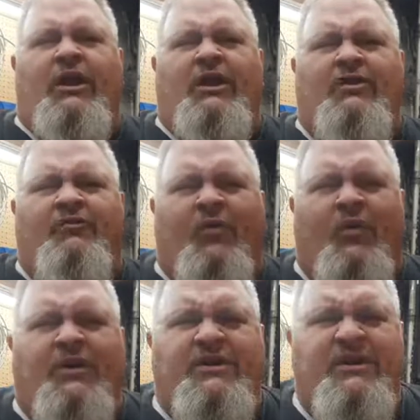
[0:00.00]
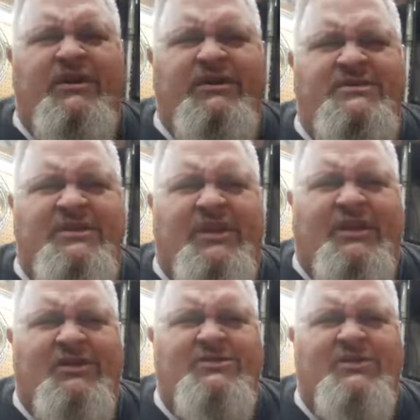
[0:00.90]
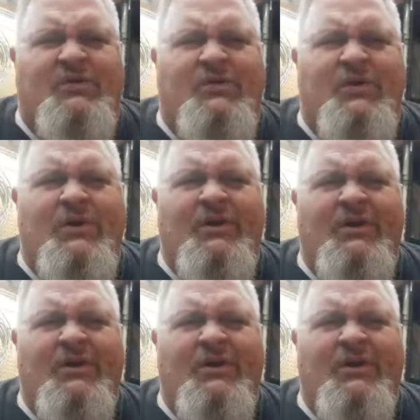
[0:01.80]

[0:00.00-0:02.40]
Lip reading: look forward to seeing you soon.